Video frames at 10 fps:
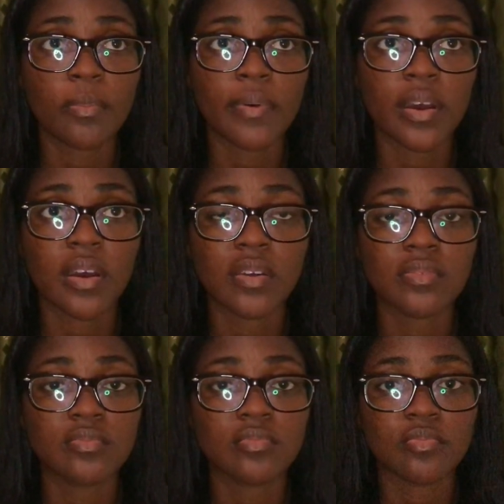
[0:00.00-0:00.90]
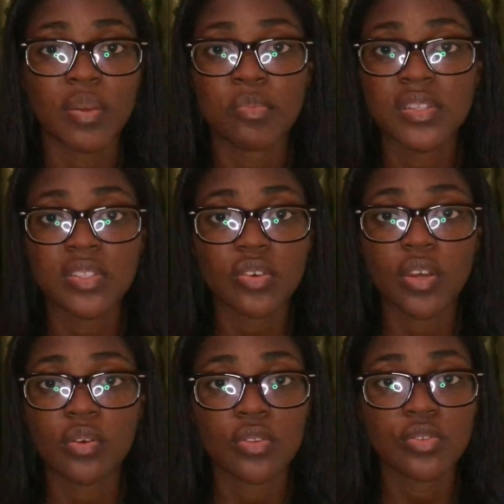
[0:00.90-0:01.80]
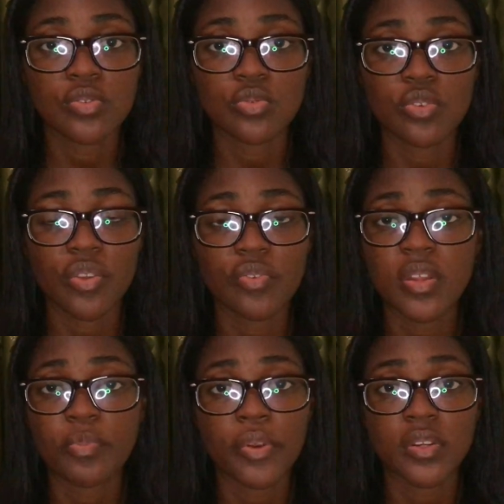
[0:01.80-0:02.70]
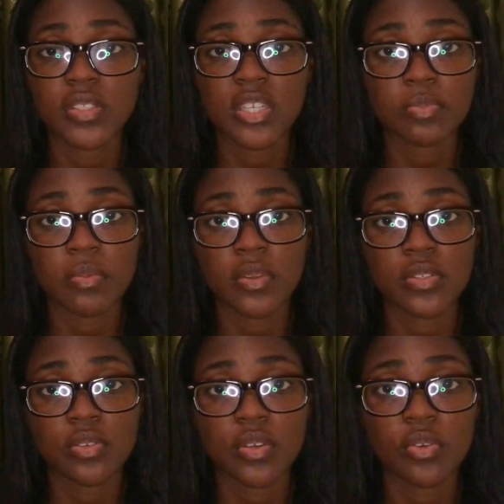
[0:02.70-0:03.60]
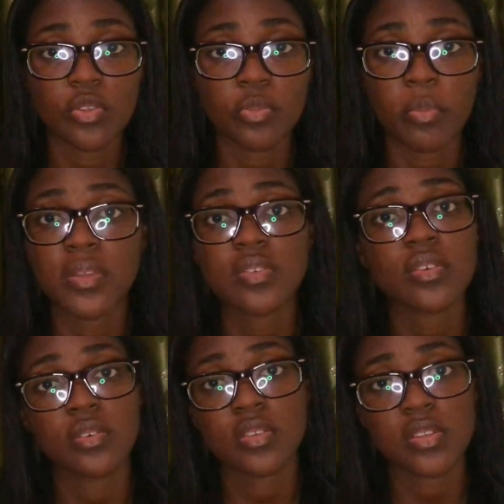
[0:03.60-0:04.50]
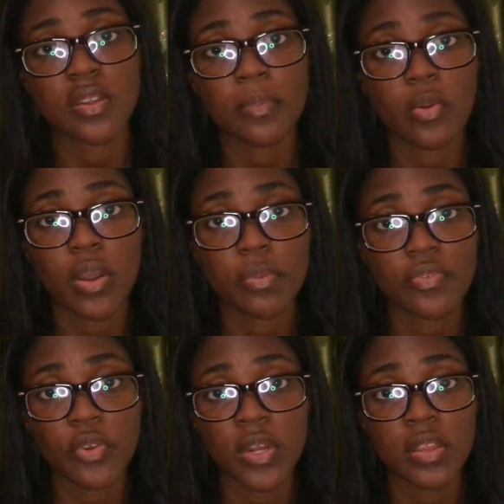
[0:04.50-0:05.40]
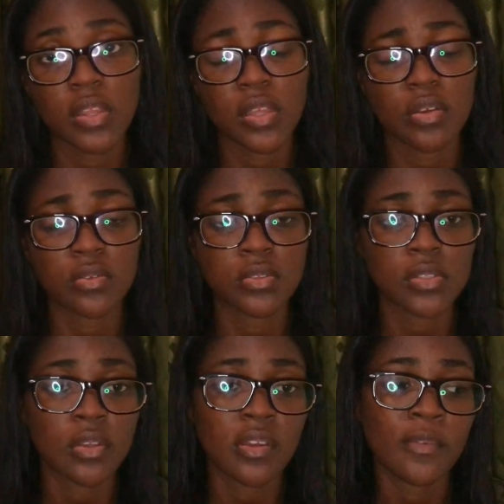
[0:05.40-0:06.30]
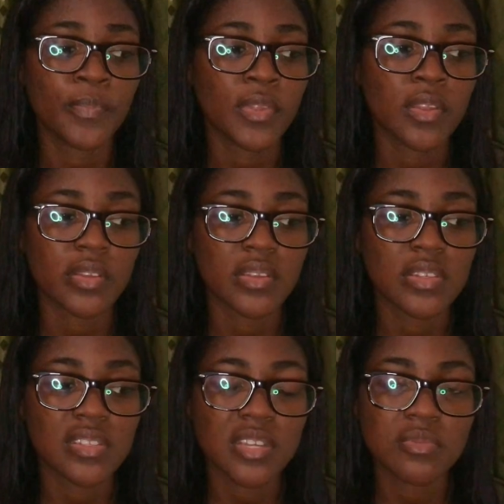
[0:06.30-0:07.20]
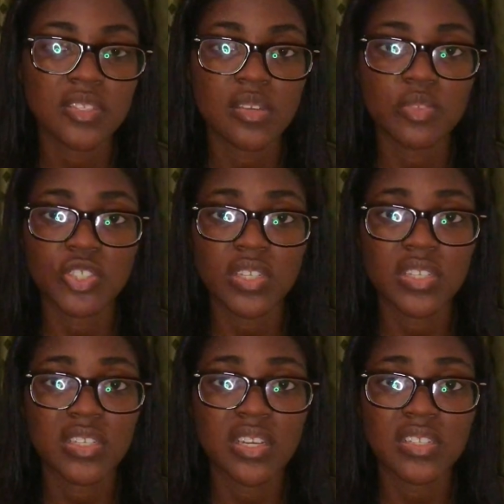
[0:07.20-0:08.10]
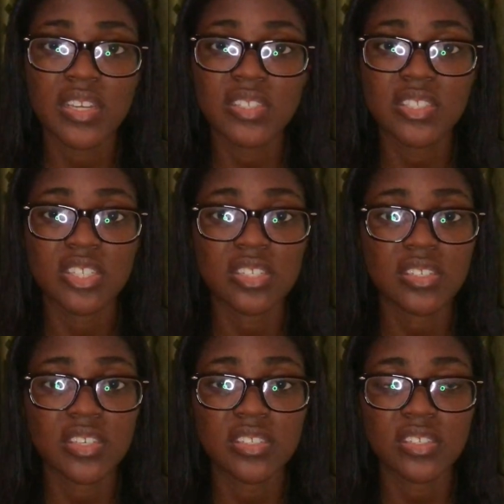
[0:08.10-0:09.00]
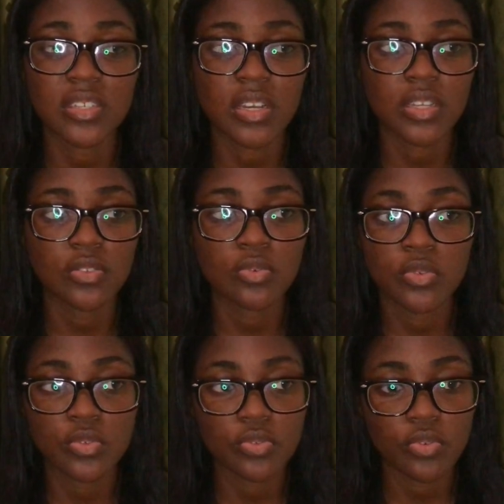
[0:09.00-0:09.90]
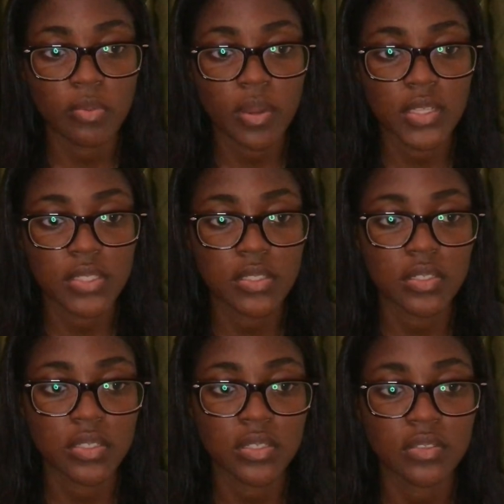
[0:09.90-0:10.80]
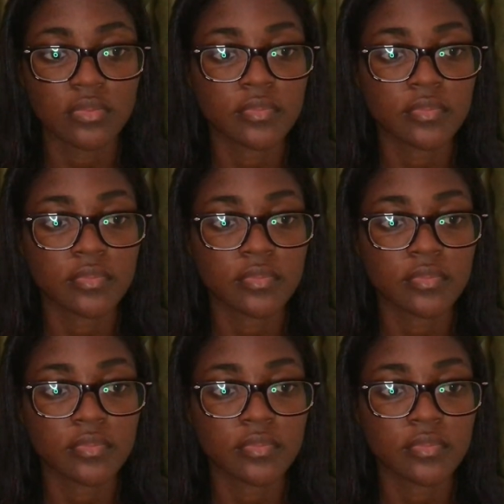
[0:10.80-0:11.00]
But my mental health too, I really prioritize my mental health. My mental health is number one before anything else. And sometimes, Charlie, the anxiety just kicks in and I don't know what to do about it. And